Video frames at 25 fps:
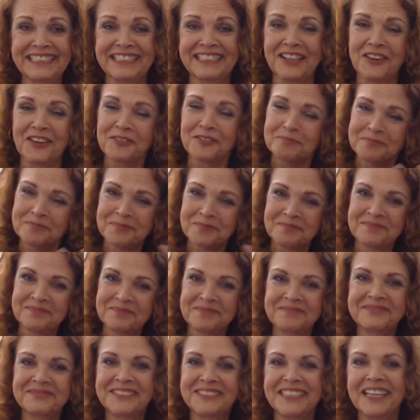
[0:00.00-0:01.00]
So,
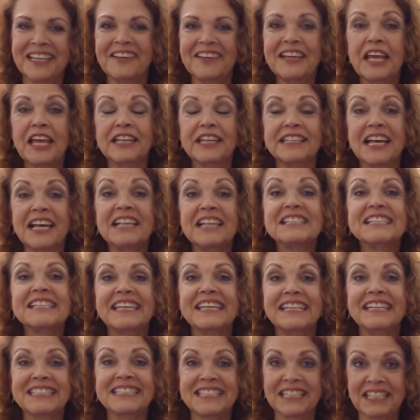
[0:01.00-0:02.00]
yeah, it does
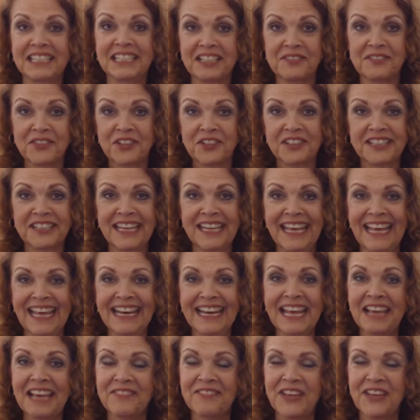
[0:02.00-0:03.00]
get delivered,
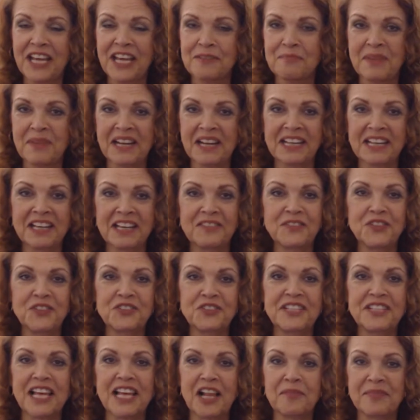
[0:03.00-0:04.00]
and I've had many of you
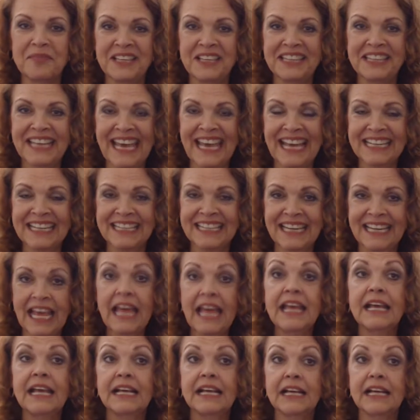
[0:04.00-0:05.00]
tell me that.
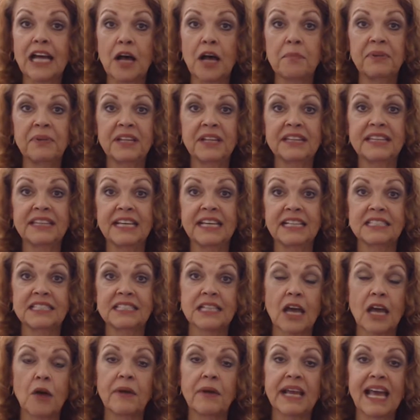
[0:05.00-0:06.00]
Couple of things
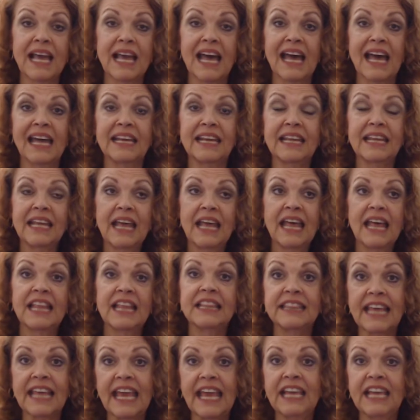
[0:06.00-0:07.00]
going on.
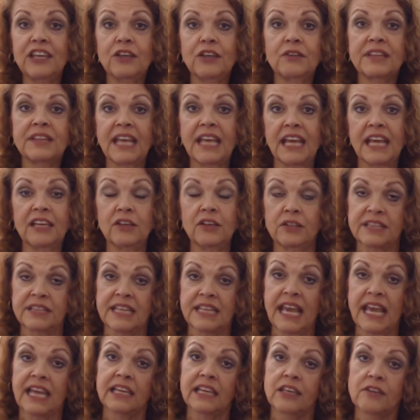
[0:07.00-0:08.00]
Thank you, thank you,
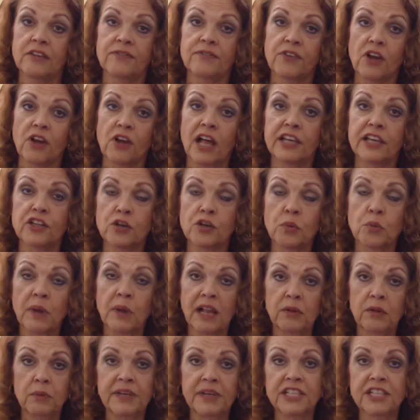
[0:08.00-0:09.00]
thank you for all your
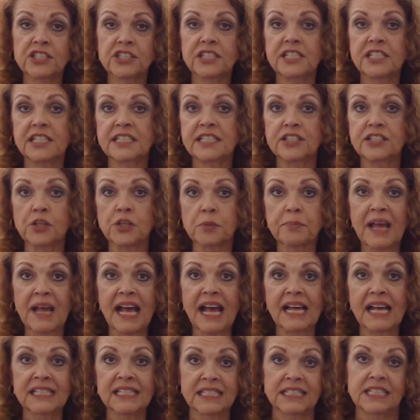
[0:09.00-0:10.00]
well wishes, your
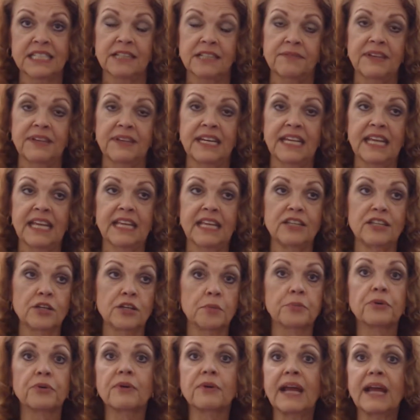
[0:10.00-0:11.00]
positivity, your
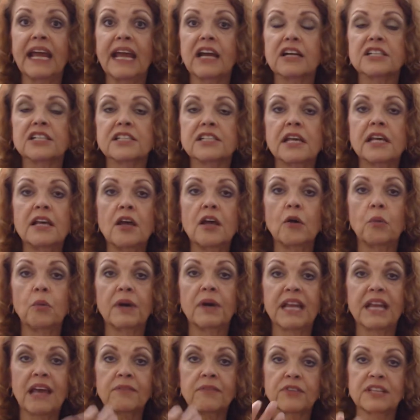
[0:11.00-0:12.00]
prayers,
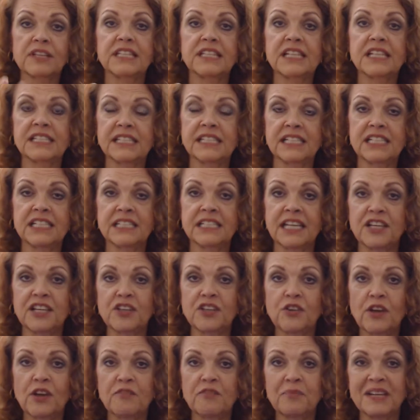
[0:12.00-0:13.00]
whatever this is that
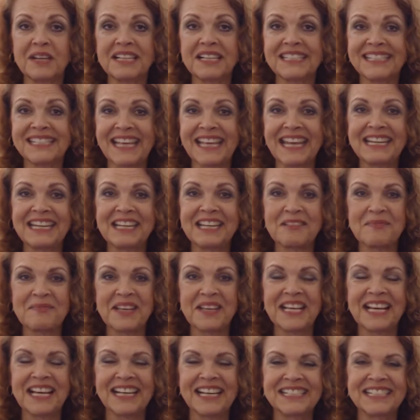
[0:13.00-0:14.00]
you have been sending
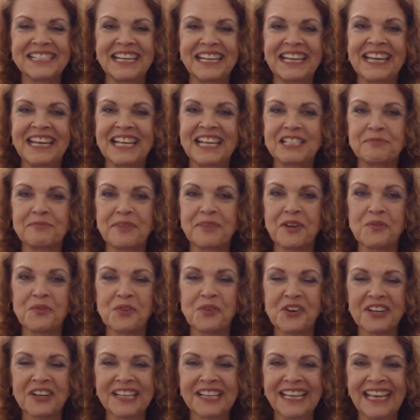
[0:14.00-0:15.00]
because it has been
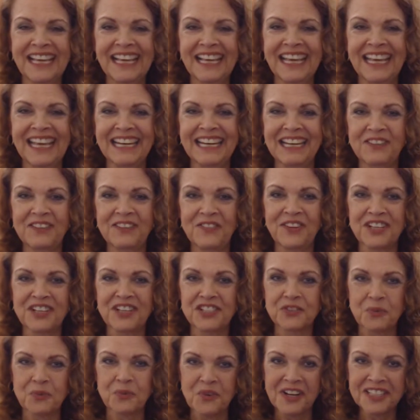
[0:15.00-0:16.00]
working and it
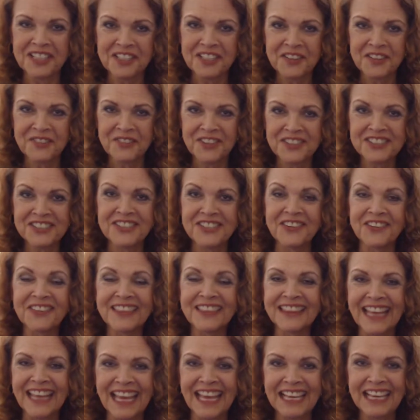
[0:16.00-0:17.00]
feels wonderful. So
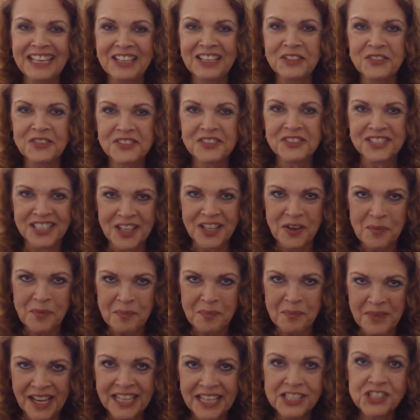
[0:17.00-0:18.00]
thank you so
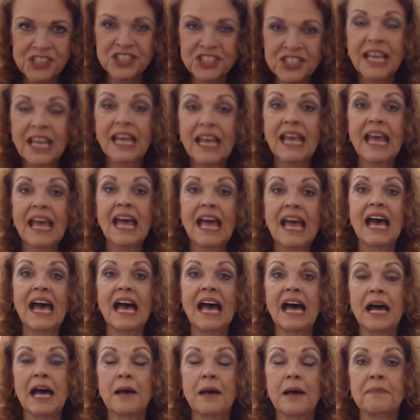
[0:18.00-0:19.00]
much.
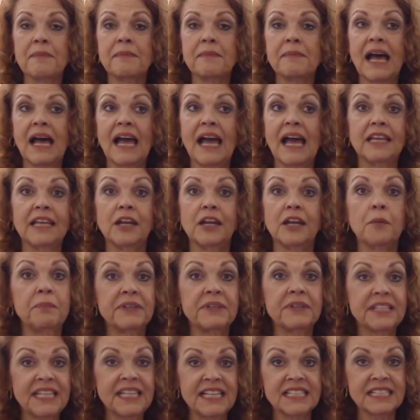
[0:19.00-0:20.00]
Um, I, you know,
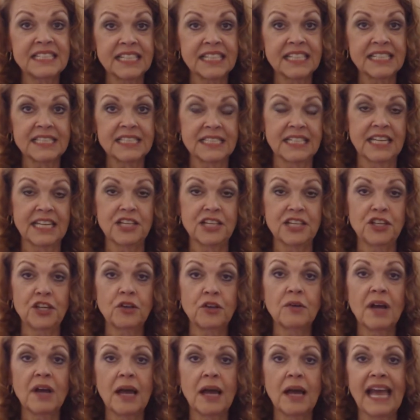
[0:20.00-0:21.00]
please
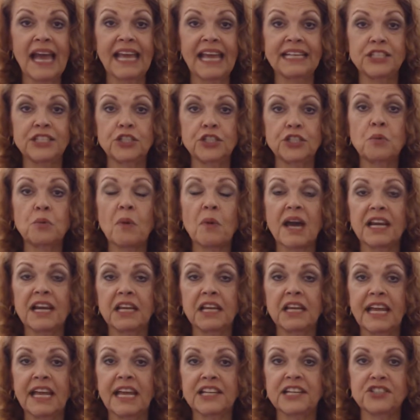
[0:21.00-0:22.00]
continue. I do want to
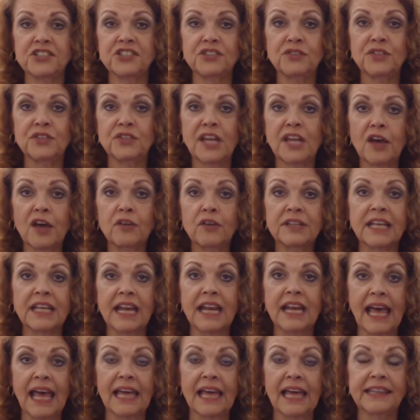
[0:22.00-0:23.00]
let you know
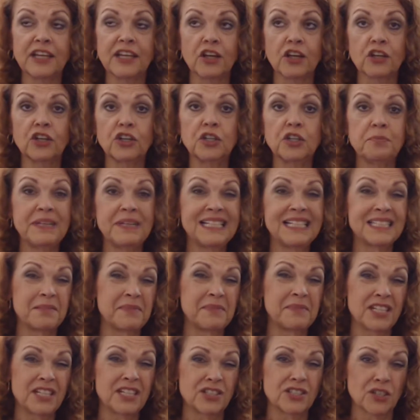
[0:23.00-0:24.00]
that I, there could be some
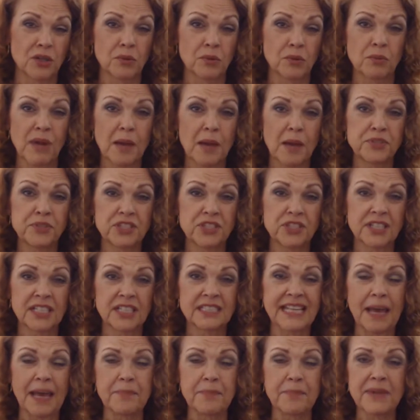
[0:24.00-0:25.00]

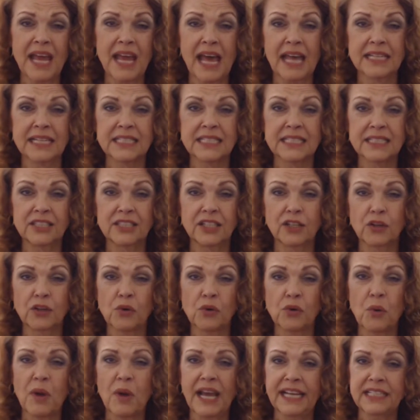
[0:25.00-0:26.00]
interruptions. I'm not, you know,
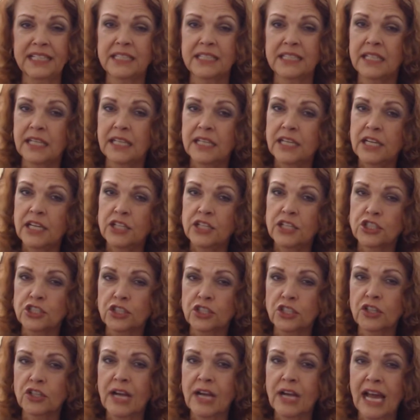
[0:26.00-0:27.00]
quite
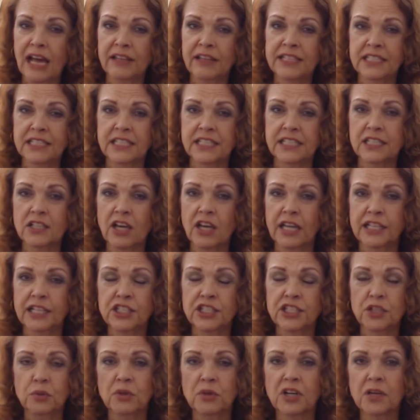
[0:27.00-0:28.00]
sure how this is going
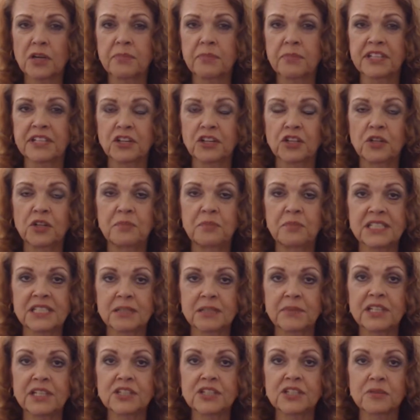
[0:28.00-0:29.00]
to work, but there could be
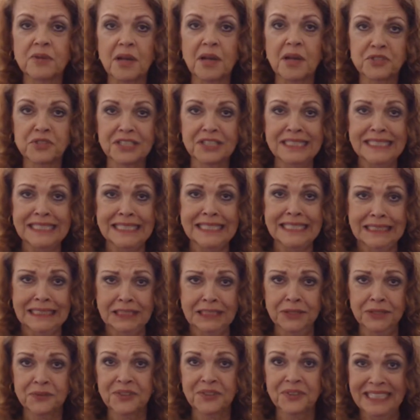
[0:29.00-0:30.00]
some interruptions in
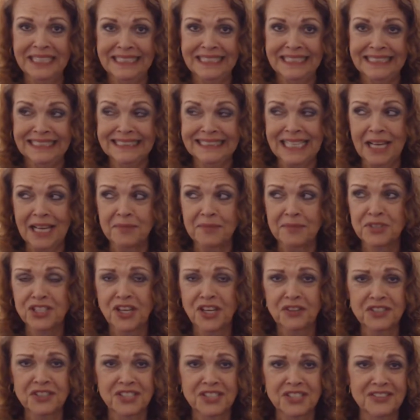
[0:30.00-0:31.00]
the readings. I'm
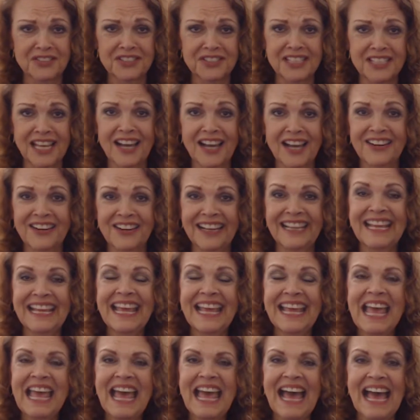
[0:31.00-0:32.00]
so, so sorry.
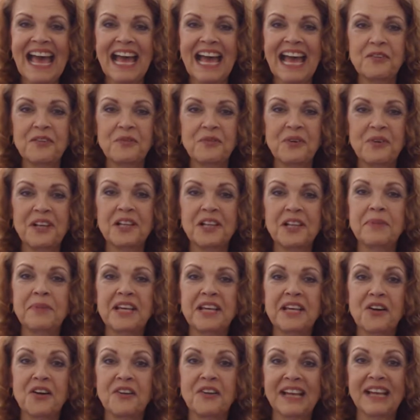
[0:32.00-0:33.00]
I will be
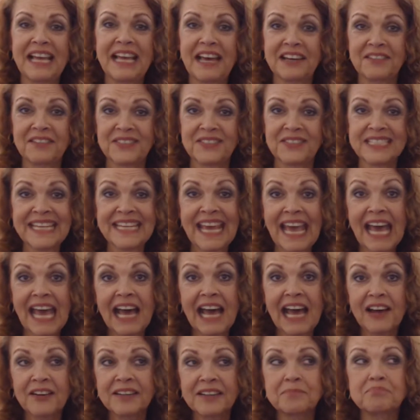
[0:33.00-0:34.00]
going out of
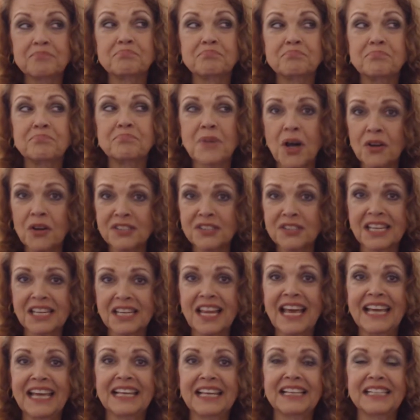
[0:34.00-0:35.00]
town most
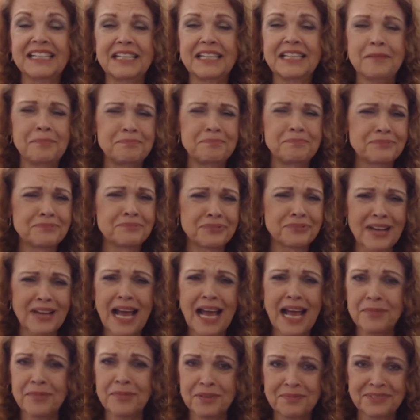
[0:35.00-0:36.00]
likely
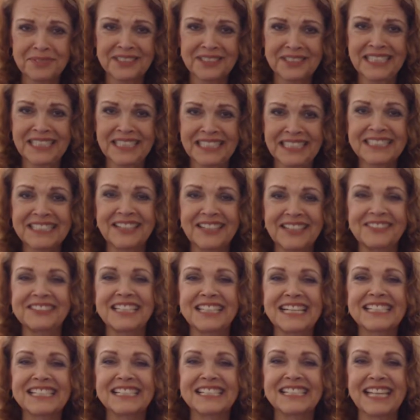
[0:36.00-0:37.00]
Probably. So
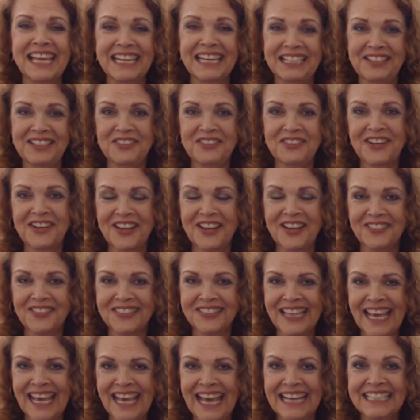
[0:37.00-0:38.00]
just letting you know
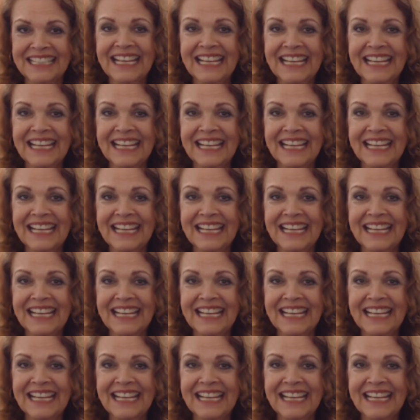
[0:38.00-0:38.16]
that.